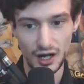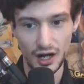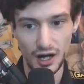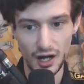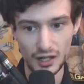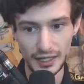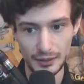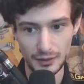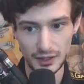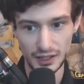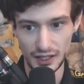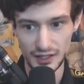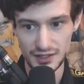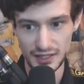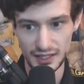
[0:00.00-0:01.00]
All our
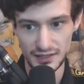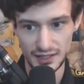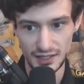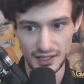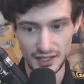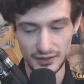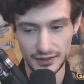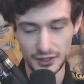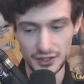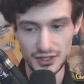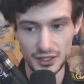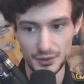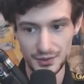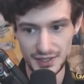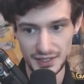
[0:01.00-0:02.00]
content, there's
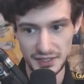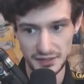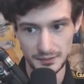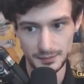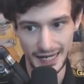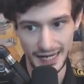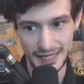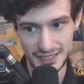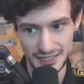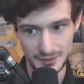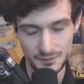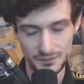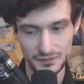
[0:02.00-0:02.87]
no season pass,